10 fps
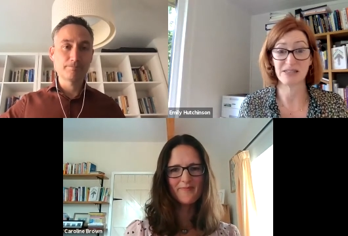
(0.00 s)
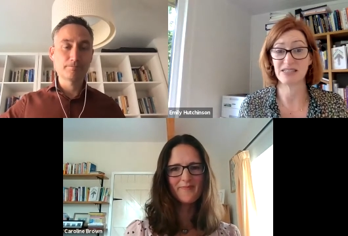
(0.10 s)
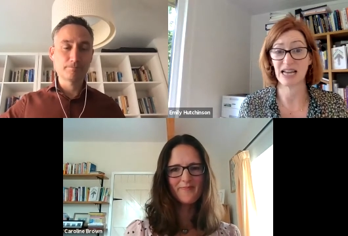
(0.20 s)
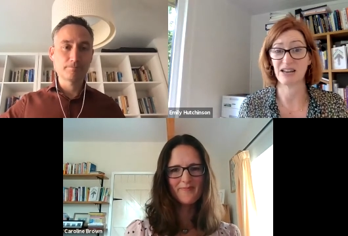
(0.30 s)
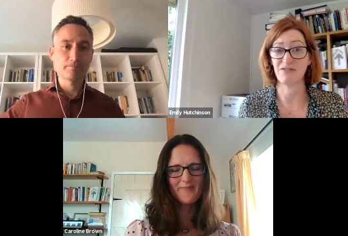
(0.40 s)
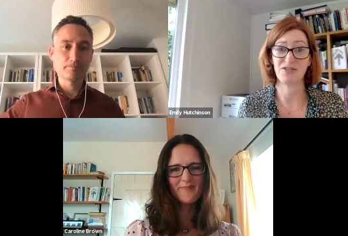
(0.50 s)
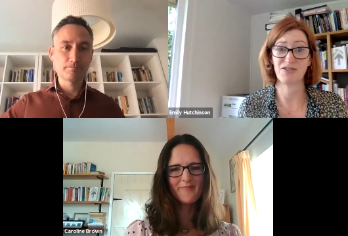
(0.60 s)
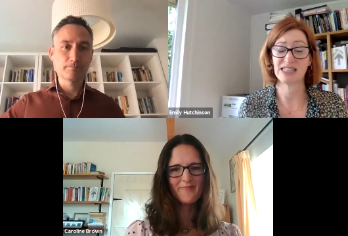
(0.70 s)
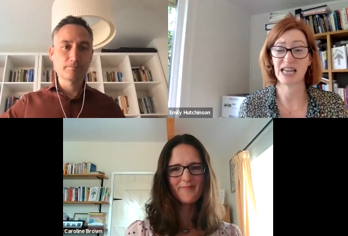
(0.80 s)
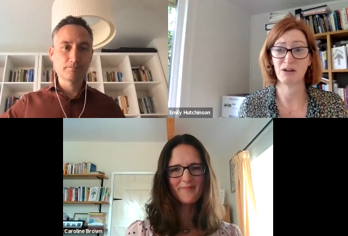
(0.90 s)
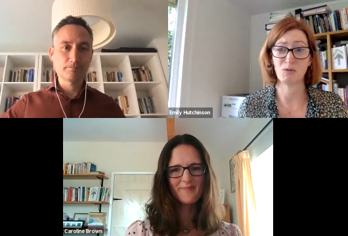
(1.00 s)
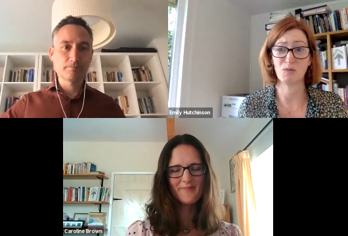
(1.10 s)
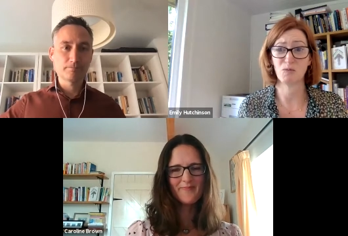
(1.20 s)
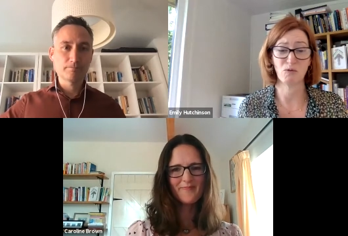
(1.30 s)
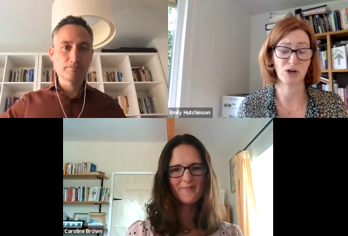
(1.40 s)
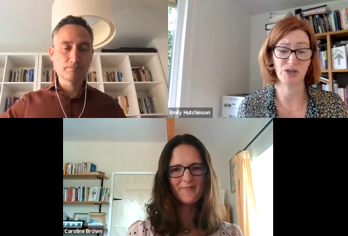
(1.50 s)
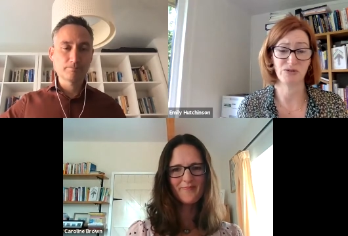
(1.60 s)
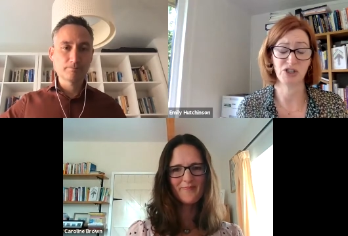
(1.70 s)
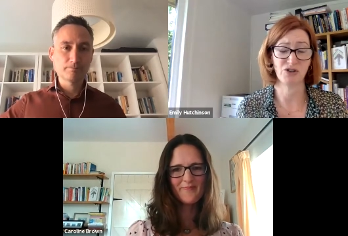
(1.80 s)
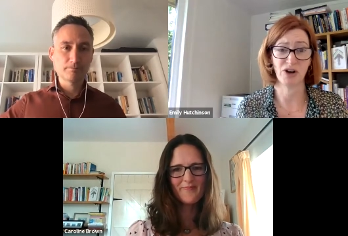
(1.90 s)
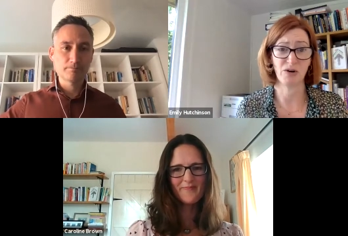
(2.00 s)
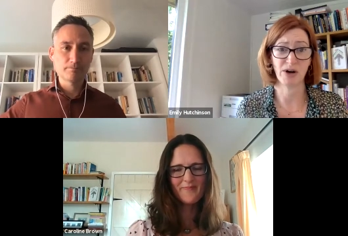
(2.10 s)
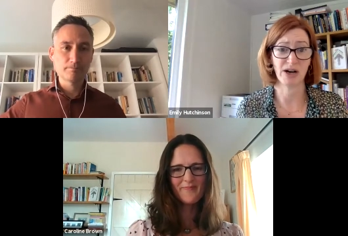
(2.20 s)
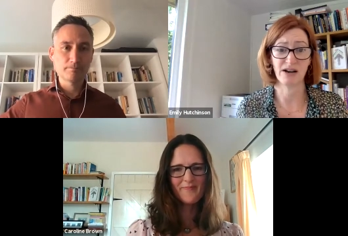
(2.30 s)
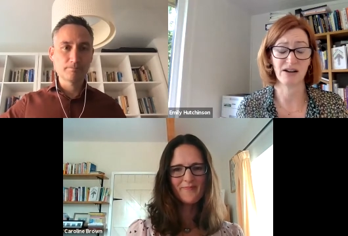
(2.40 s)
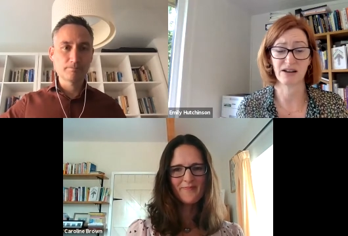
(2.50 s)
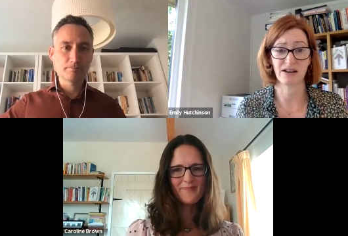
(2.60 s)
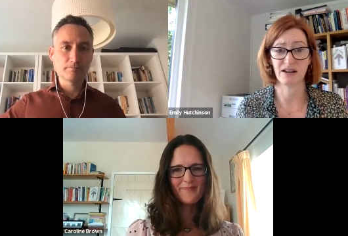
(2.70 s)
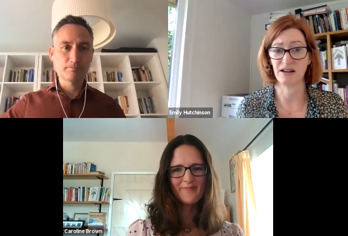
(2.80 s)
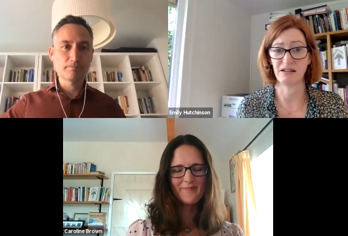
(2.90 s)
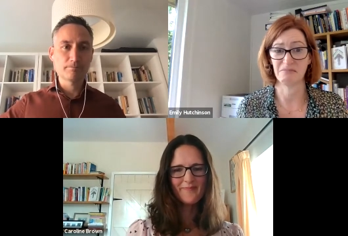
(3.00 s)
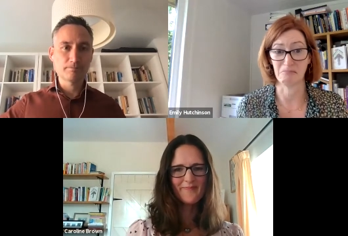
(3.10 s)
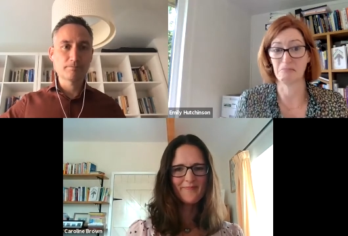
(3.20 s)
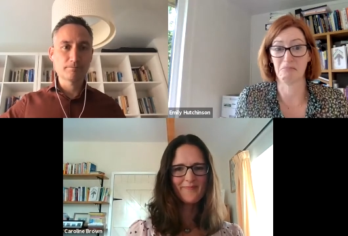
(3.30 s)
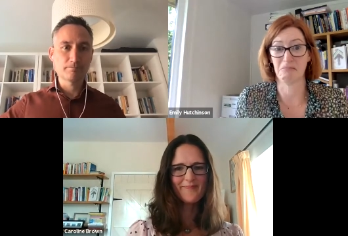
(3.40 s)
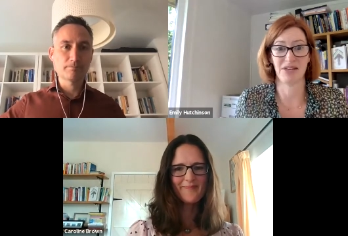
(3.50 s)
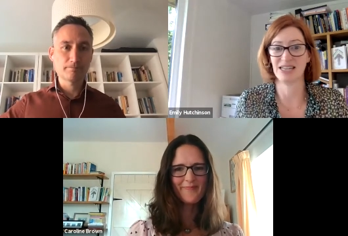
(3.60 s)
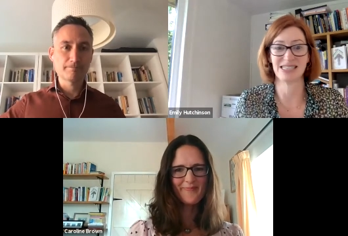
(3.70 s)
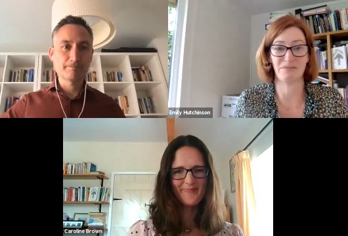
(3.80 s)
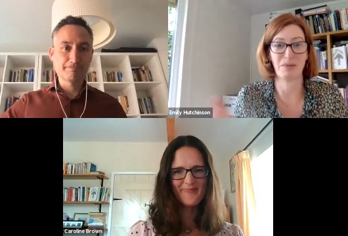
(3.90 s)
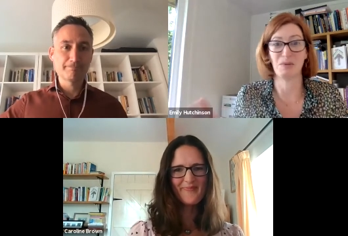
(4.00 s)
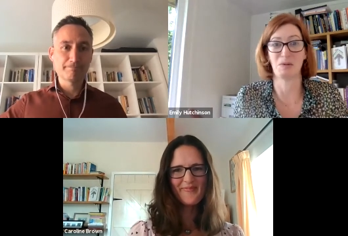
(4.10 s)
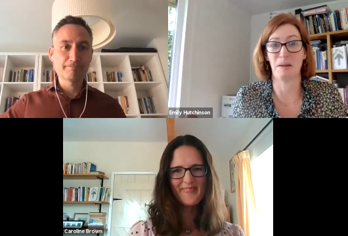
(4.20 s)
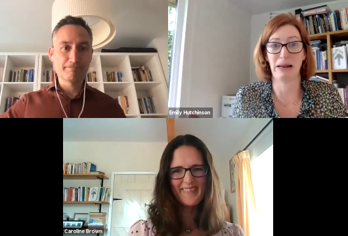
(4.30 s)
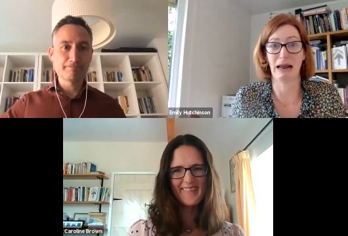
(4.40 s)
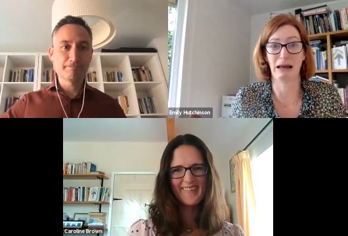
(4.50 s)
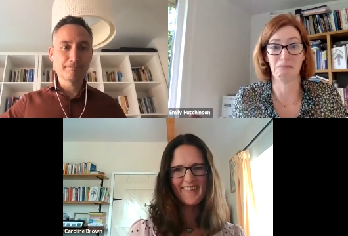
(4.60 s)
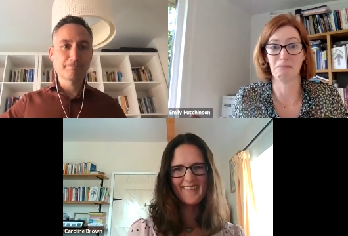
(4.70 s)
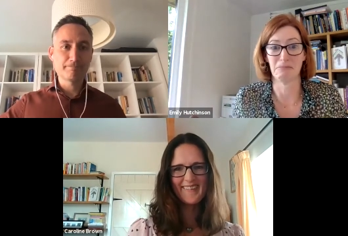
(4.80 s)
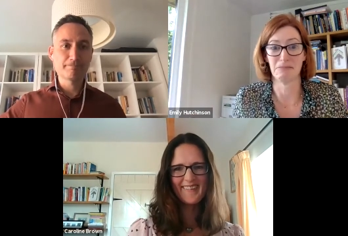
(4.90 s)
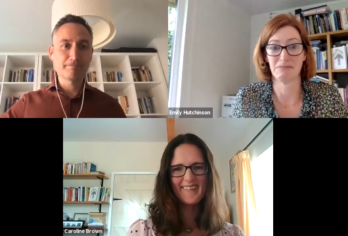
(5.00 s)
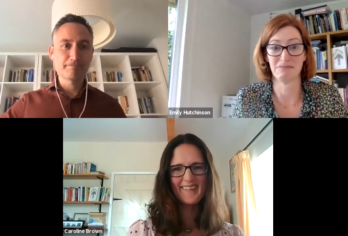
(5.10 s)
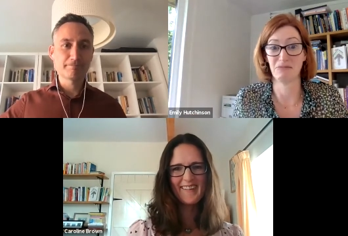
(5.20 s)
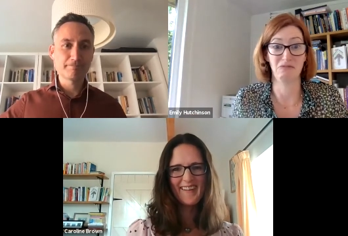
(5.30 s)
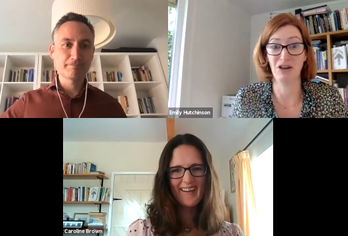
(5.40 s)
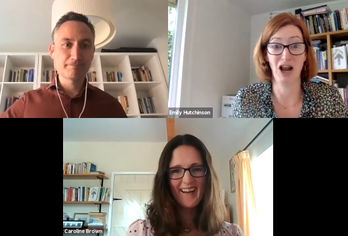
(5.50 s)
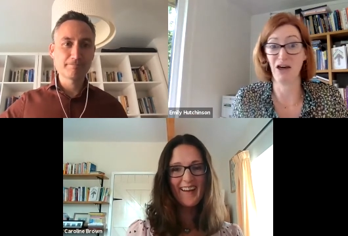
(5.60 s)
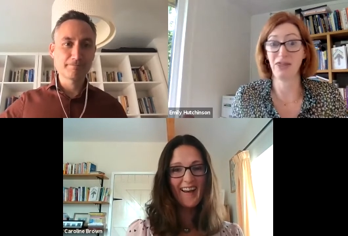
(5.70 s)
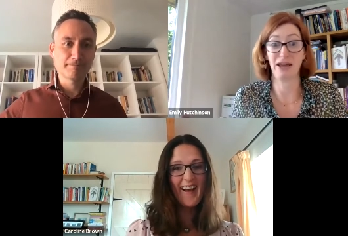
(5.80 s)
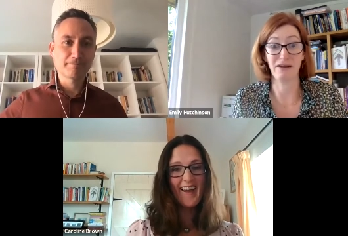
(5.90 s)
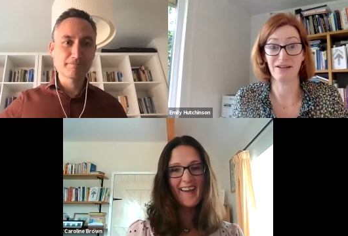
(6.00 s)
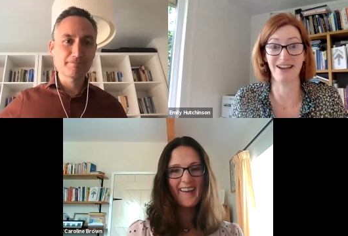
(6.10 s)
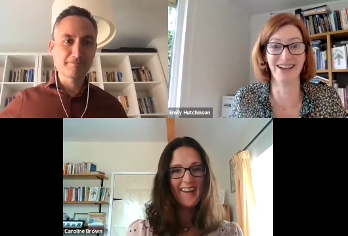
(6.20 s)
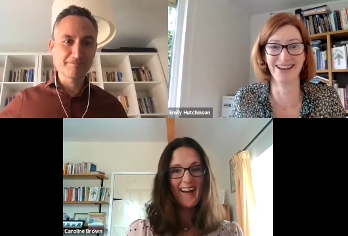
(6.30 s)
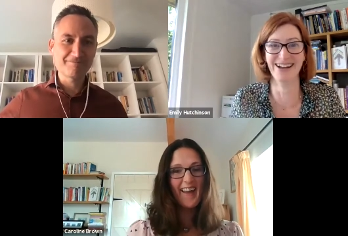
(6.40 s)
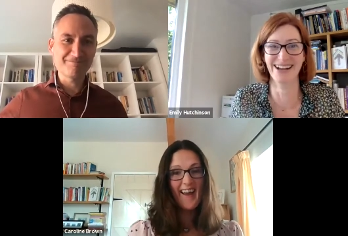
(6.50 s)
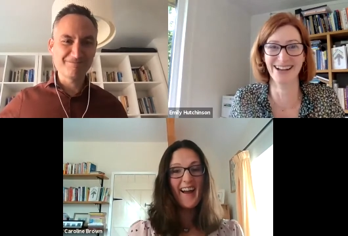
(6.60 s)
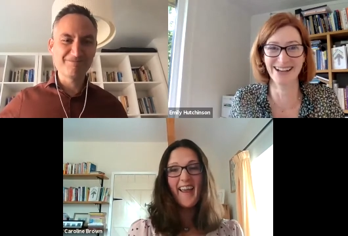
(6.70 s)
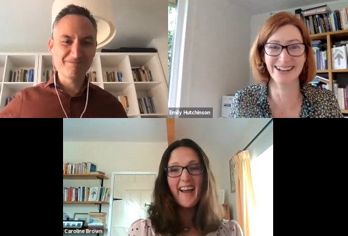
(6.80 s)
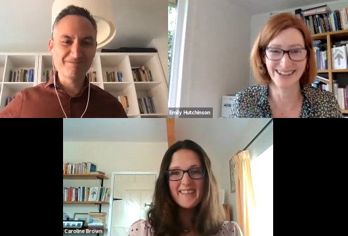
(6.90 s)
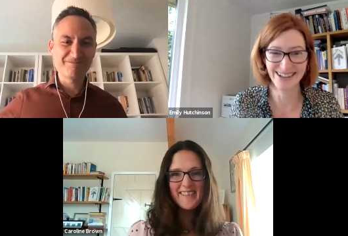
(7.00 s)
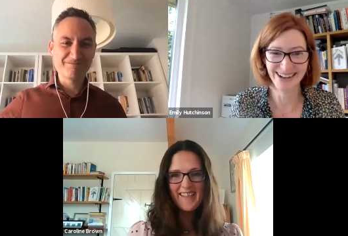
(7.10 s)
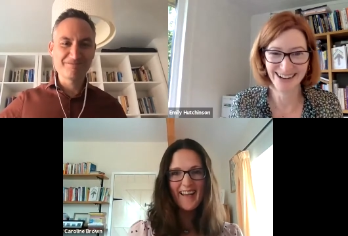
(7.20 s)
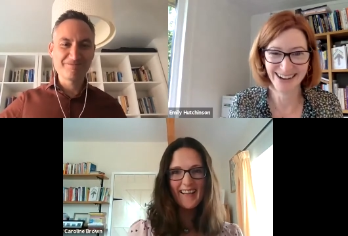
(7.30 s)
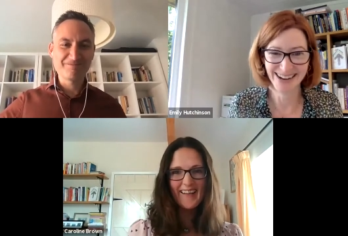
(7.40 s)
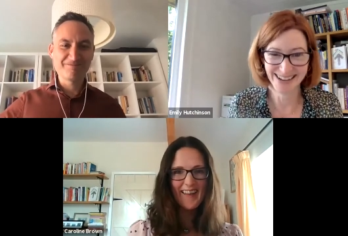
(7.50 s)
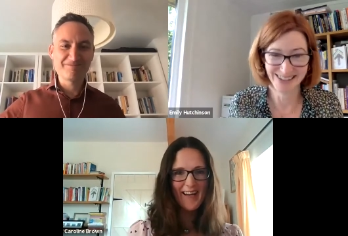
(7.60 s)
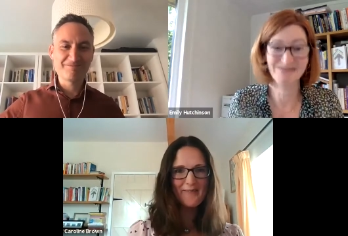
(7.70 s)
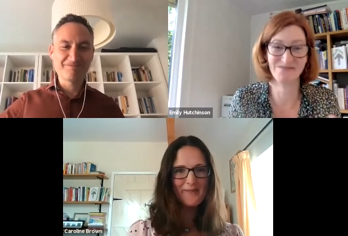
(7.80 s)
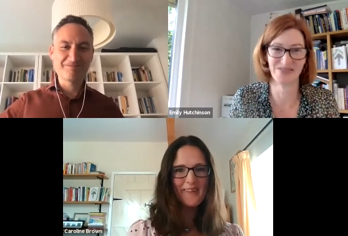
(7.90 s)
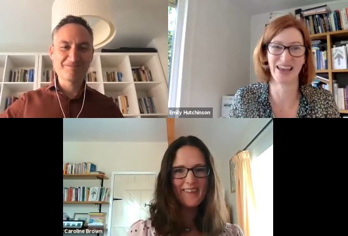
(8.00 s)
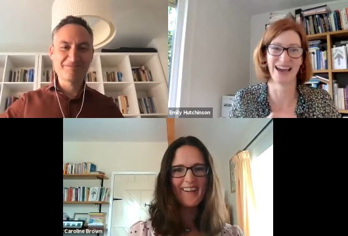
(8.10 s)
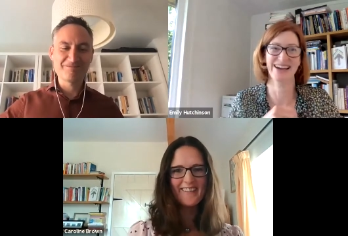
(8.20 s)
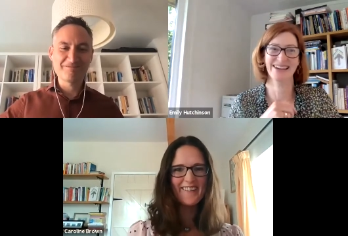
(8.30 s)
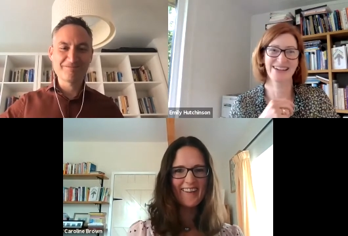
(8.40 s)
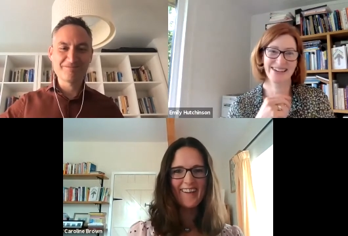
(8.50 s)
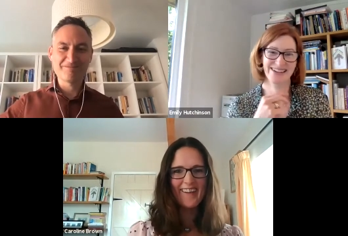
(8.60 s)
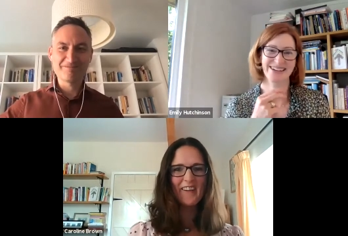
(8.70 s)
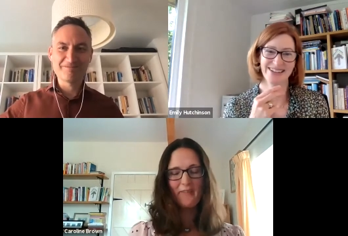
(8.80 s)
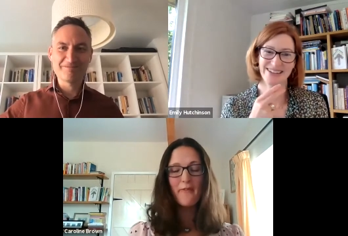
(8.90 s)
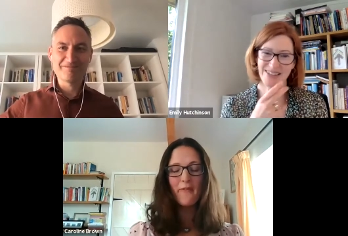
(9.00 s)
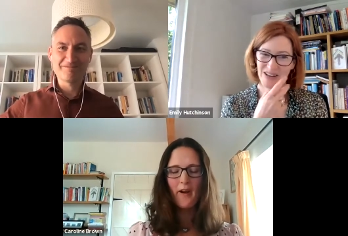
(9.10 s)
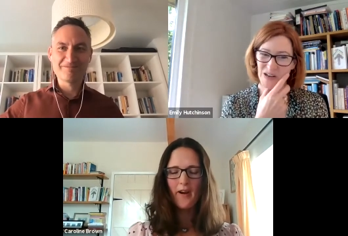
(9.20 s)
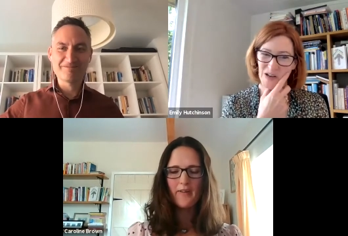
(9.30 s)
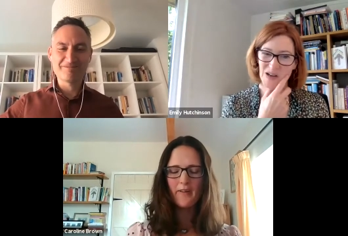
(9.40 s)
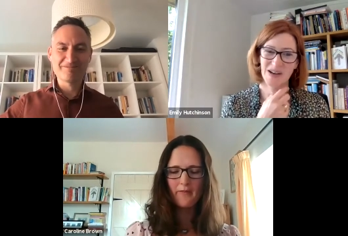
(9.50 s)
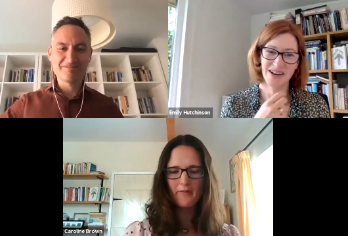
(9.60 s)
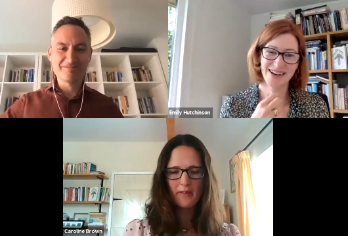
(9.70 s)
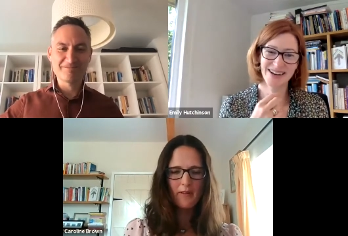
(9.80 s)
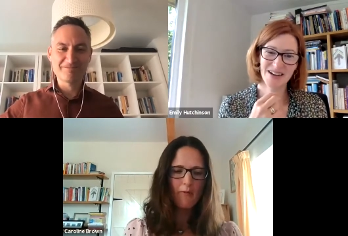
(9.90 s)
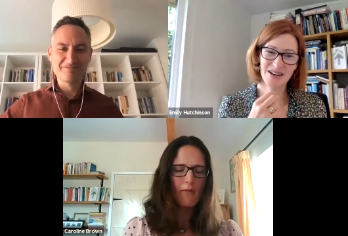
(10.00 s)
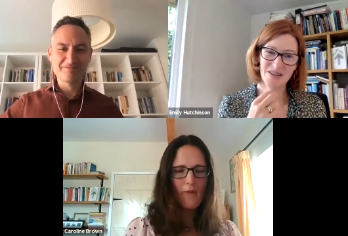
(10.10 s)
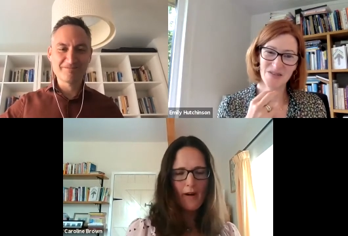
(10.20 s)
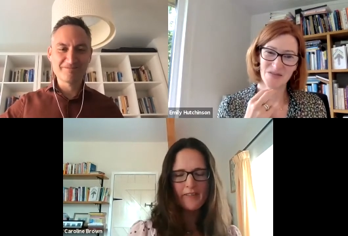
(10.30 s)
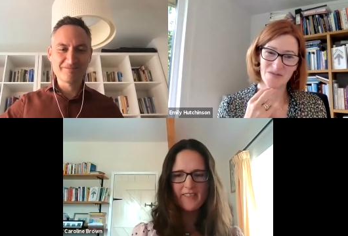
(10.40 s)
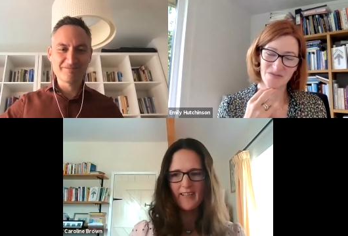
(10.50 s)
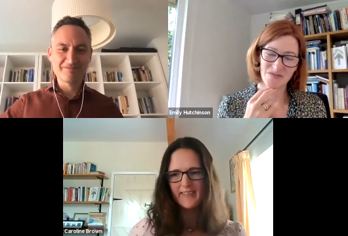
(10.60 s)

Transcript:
Speaker 1: as you said, if you just say, oh, what do you enjoy at work? Some people might be like,
Speaker 2: nothing. I, I, I, had exactly that with an engineer, uh, uh, very